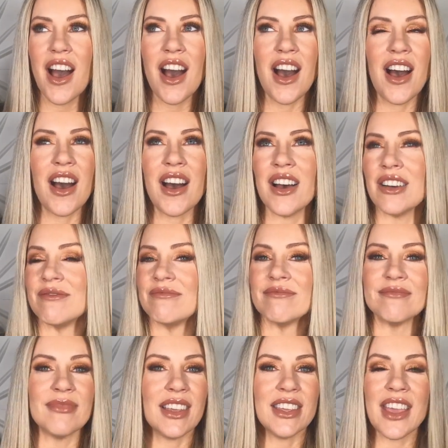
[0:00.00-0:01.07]
Now
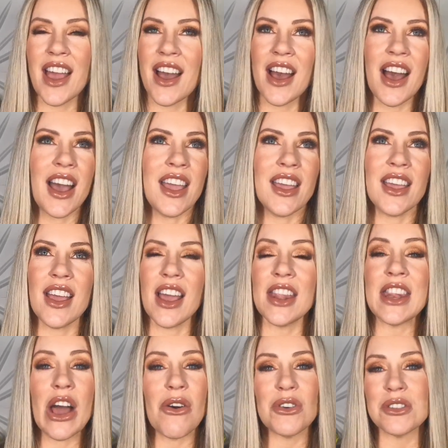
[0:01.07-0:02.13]

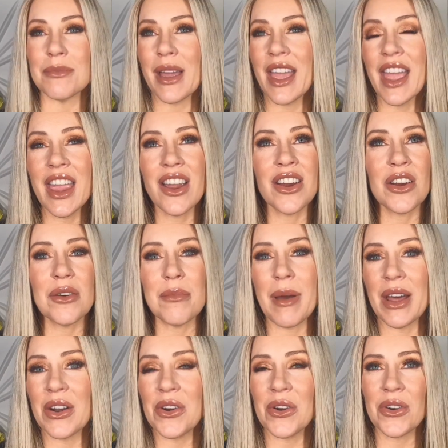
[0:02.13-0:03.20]
is my hair
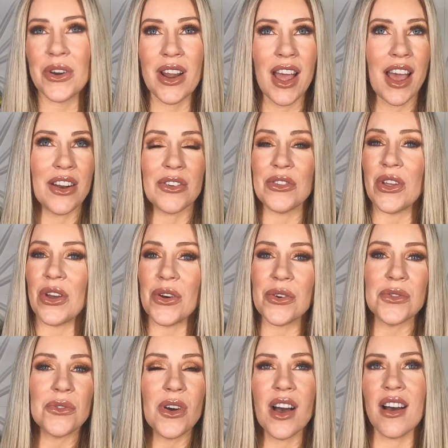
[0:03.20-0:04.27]
better? I don't
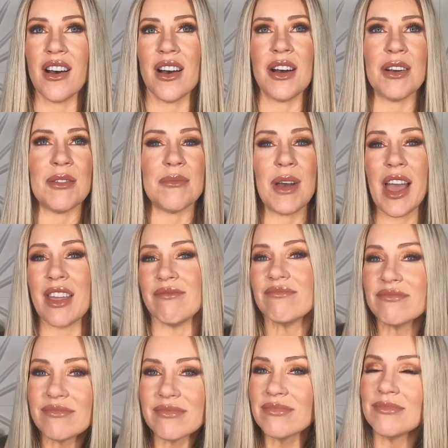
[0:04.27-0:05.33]
know.
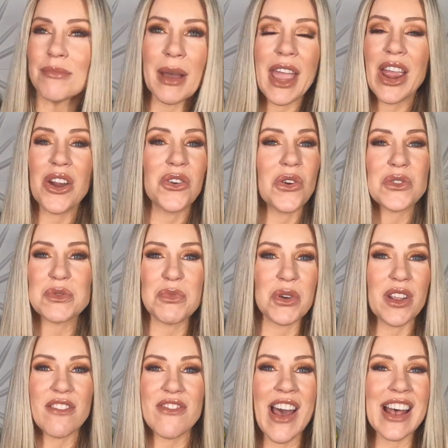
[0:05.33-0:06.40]
My hair grows
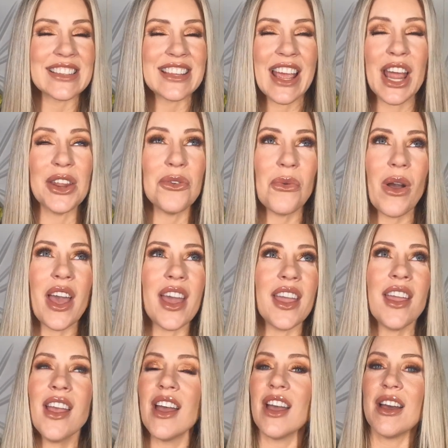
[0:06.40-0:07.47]
pretty fast
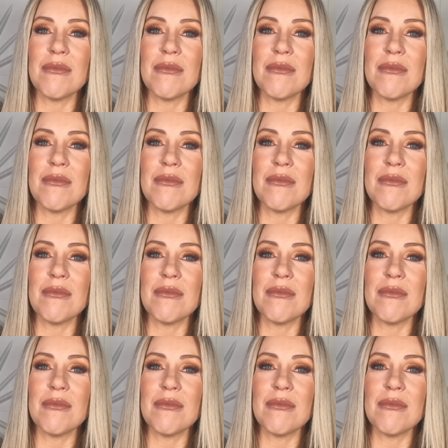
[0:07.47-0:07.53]
anyway.